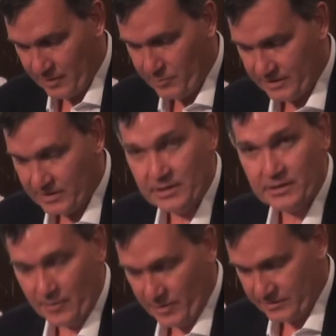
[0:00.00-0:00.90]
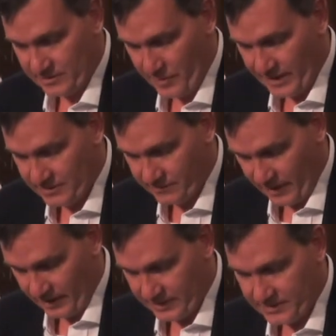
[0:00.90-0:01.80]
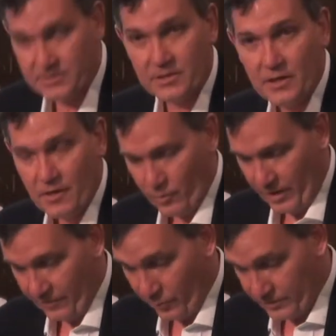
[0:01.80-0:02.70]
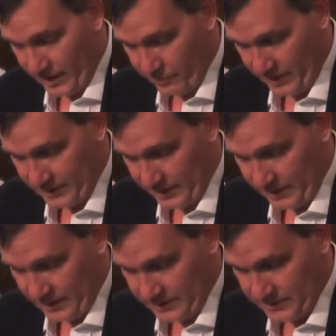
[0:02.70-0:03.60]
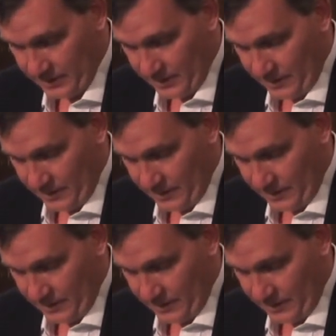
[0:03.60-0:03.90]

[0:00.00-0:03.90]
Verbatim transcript: The unmet need in MS is massive, and I list what I thought the unmet need is.